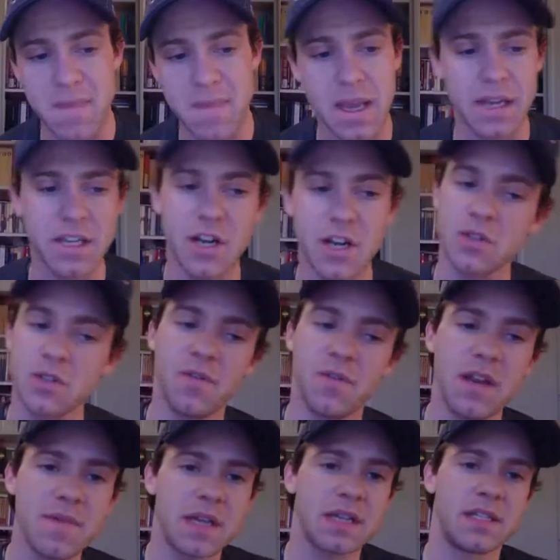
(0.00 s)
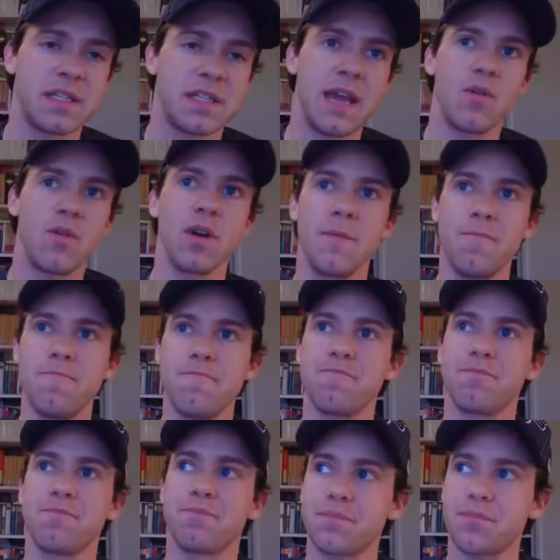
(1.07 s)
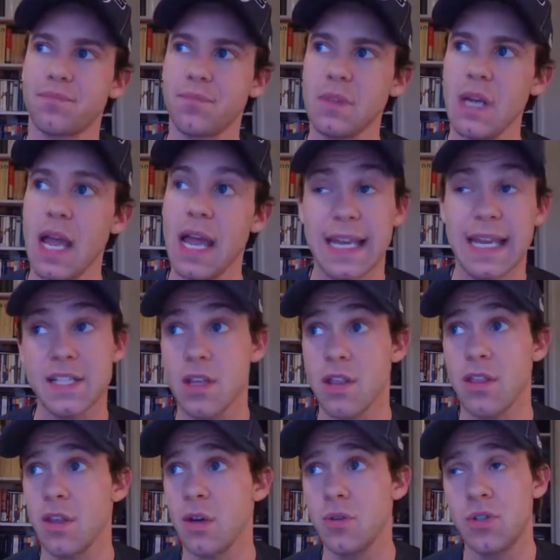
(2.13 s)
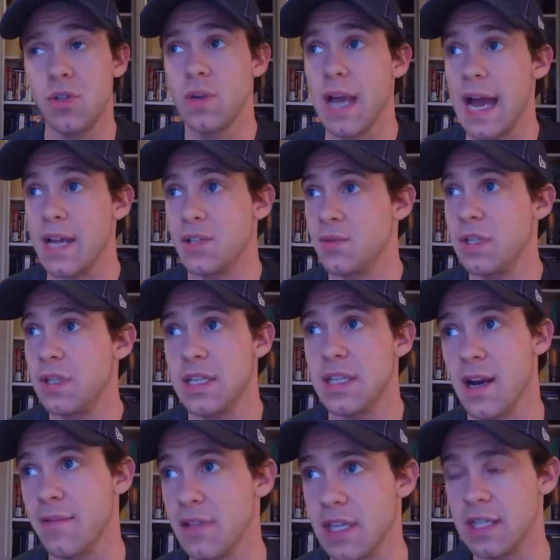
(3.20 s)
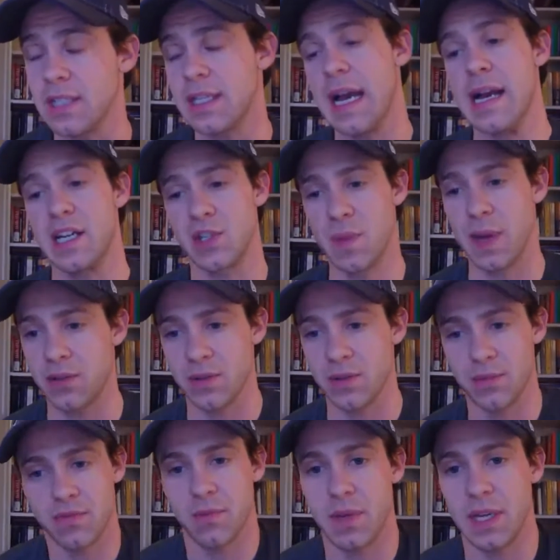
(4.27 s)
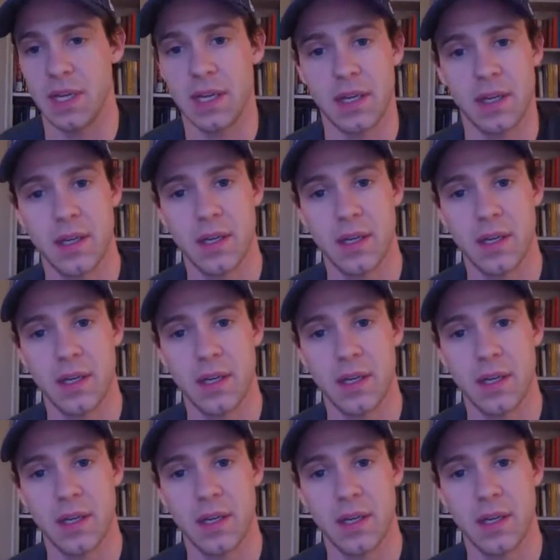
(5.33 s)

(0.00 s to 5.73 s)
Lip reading: And, it's funny because I guess those two guys really cover the entire spectrum for me.